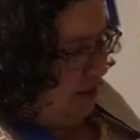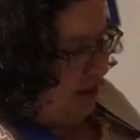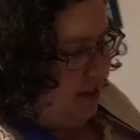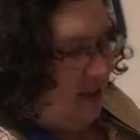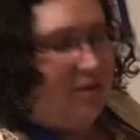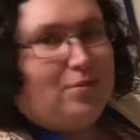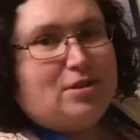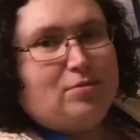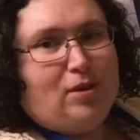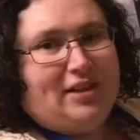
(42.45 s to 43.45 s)
in here
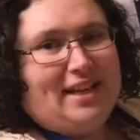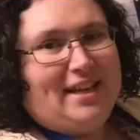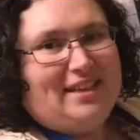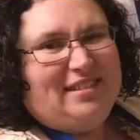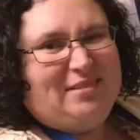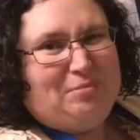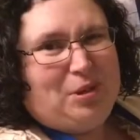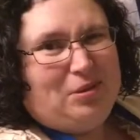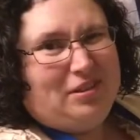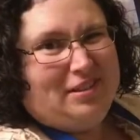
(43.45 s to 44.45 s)
was 1 egg and
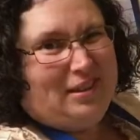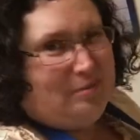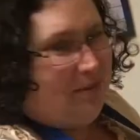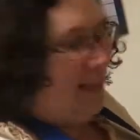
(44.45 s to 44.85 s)
broke a little, but